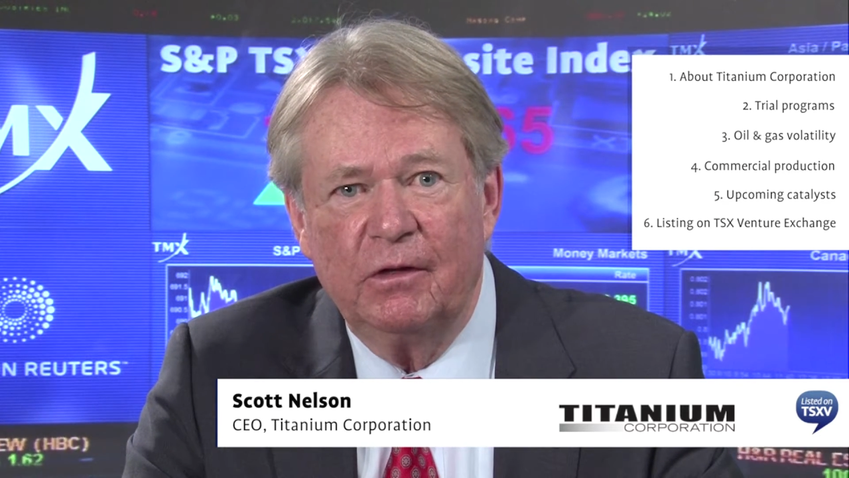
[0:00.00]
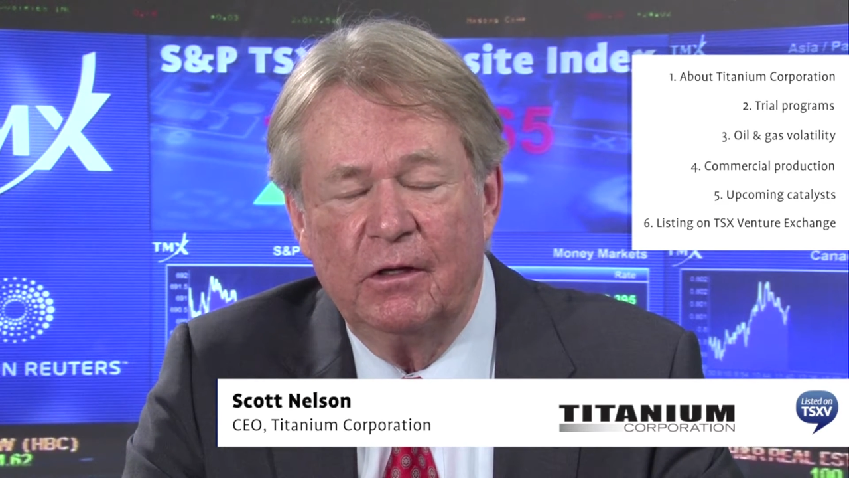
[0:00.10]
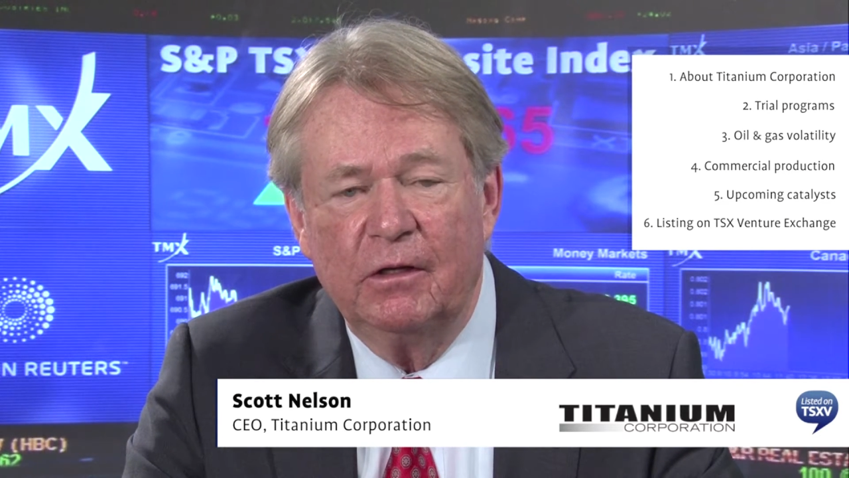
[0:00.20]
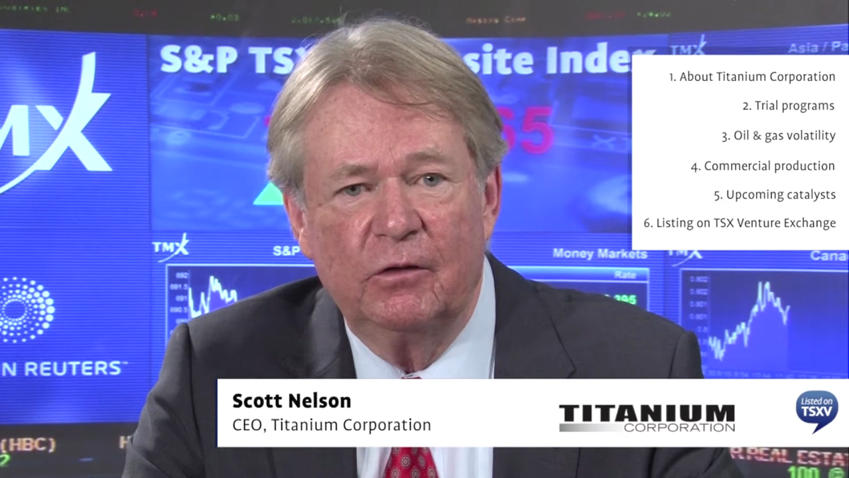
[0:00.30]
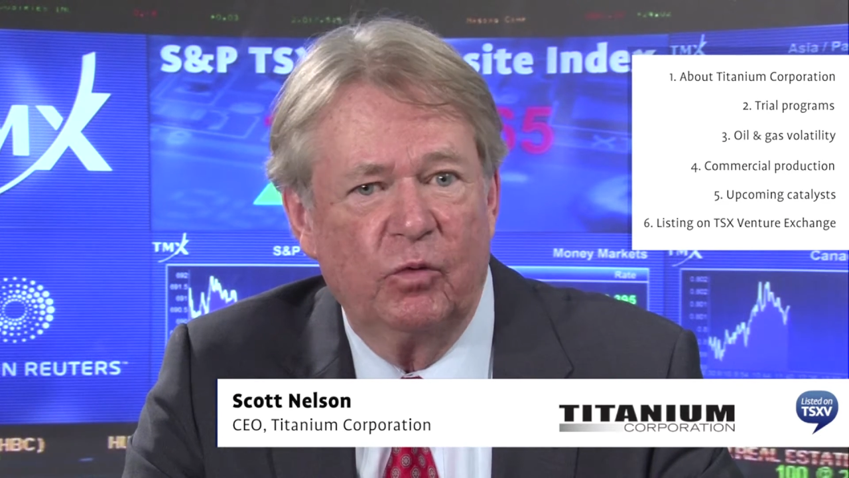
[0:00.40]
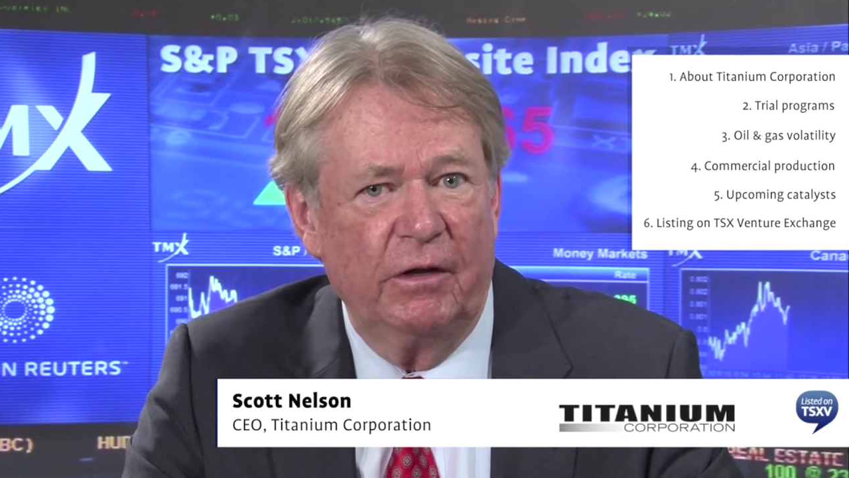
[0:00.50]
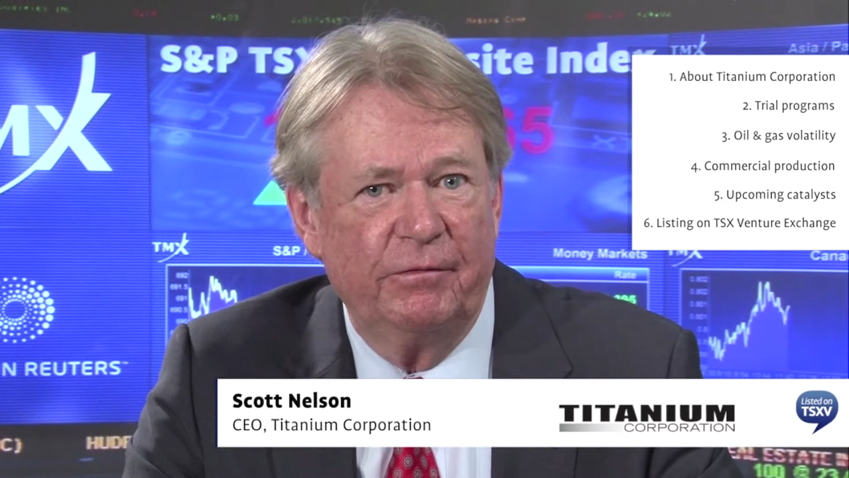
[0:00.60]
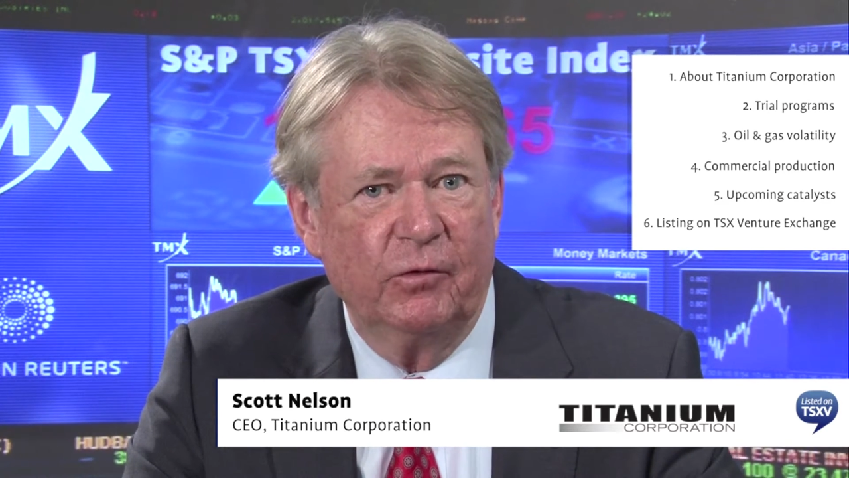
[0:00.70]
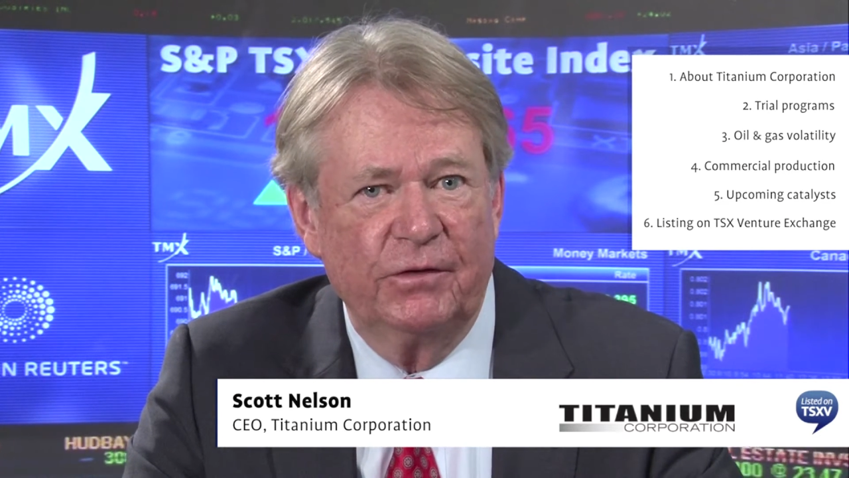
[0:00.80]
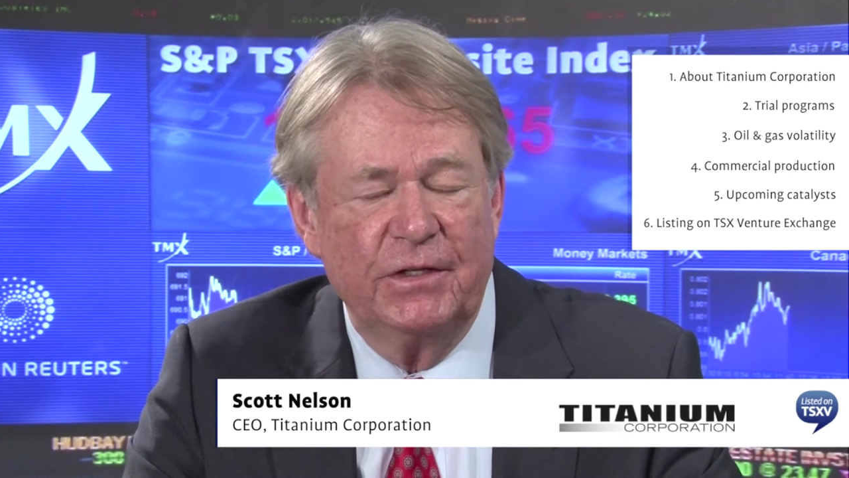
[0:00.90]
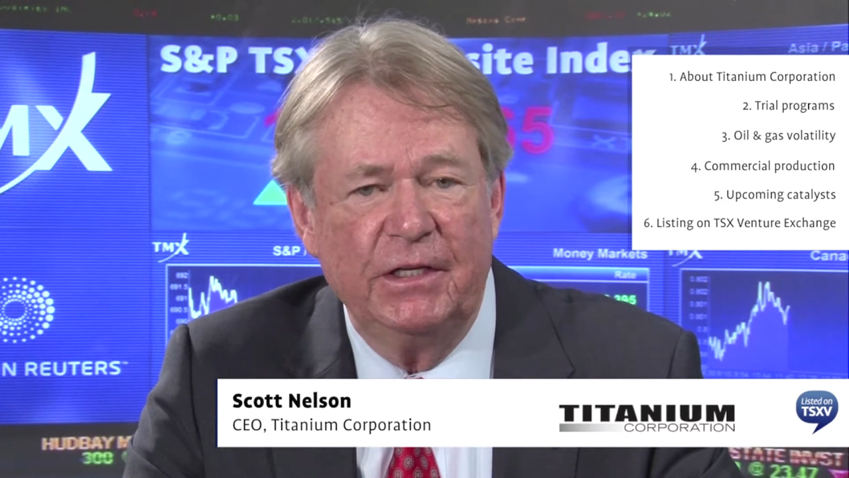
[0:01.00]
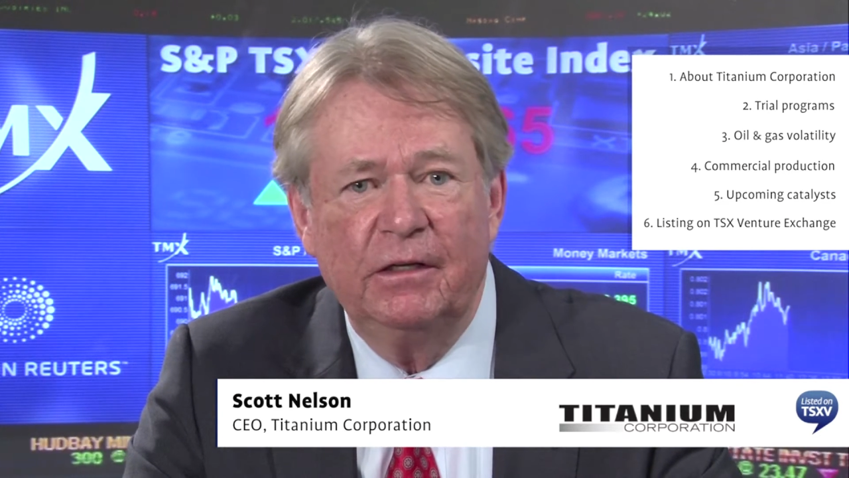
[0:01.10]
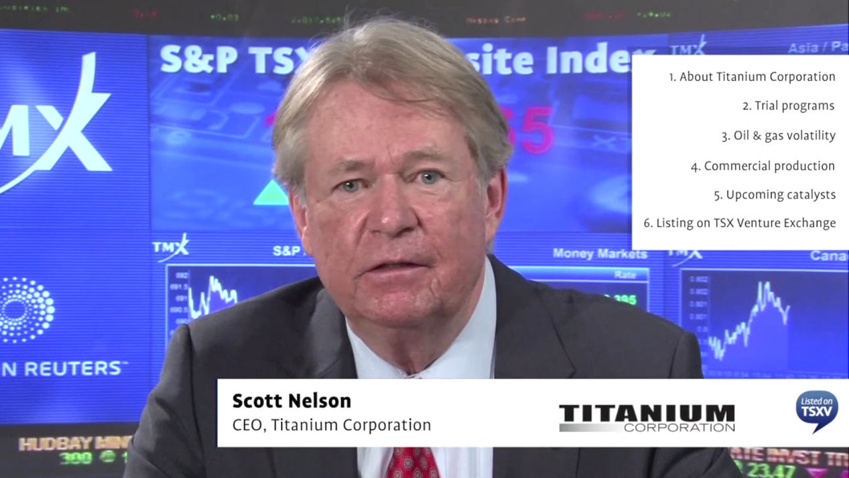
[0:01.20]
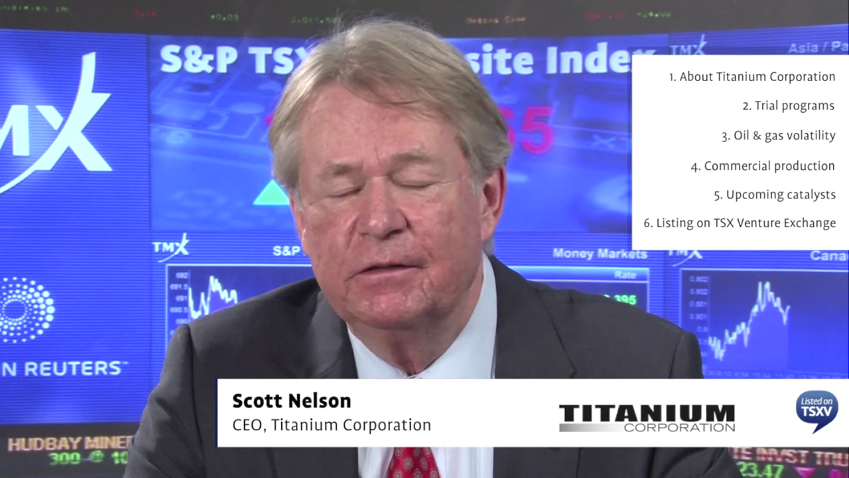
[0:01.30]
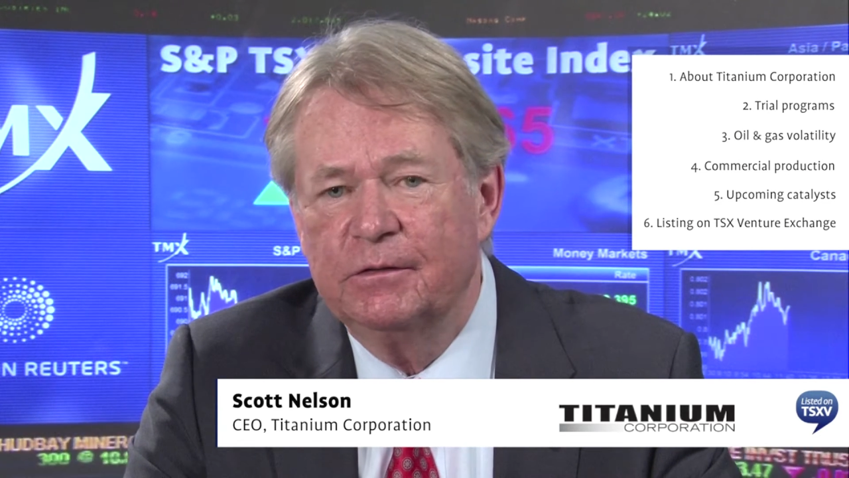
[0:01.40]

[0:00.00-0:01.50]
in 2014,